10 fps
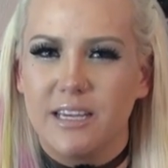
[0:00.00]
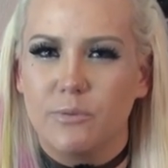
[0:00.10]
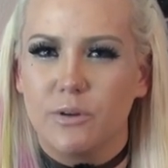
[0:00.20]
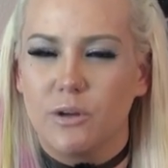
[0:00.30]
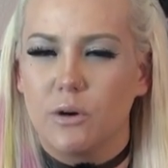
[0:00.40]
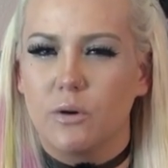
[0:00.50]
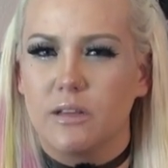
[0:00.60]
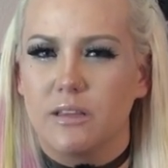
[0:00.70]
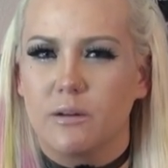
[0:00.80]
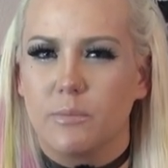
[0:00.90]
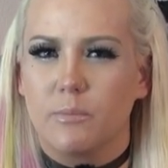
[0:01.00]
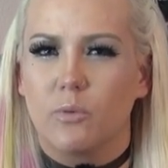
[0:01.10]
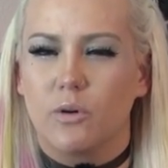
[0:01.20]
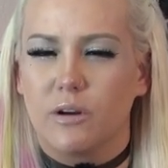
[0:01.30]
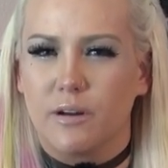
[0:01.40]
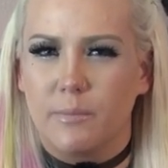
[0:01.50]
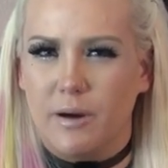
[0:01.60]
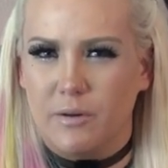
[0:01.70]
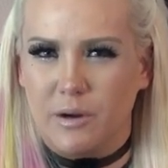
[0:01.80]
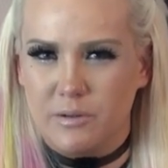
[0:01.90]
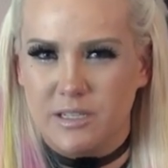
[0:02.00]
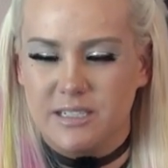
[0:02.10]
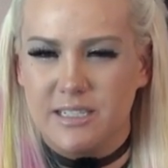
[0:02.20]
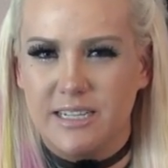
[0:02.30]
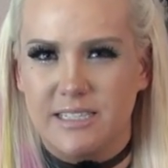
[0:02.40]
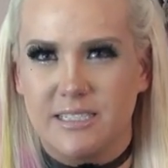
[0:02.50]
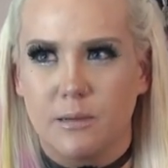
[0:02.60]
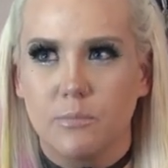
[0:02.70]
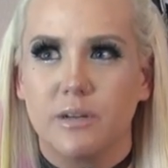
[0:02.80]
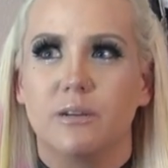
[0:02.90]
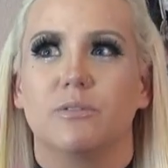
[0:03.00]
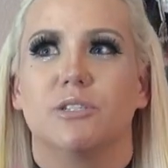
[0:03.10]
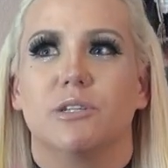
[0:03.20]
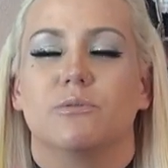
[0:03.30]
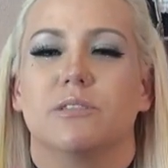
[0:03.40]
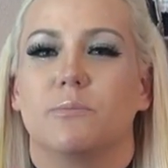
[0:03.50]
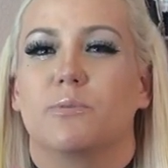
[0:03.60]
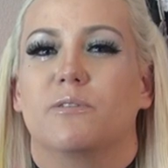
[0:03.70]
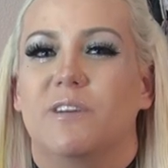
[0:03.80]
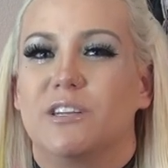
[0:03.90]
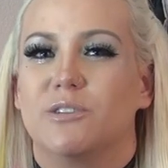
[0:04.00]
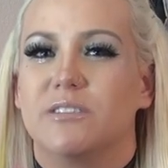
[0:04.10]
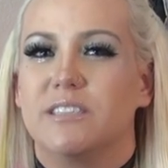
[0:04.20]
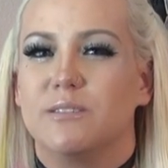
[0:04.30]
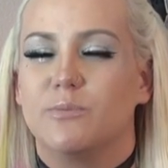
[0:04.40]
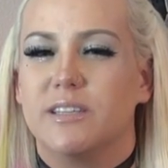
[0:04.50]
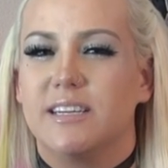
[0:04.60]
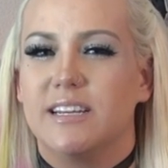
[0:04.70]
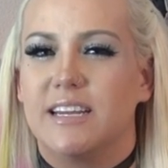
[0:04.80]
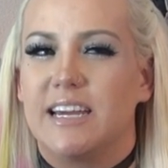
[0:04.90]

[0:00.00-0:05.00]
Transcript: he would know a little bit more about ghost hunting and somebody would show some professionalism with it,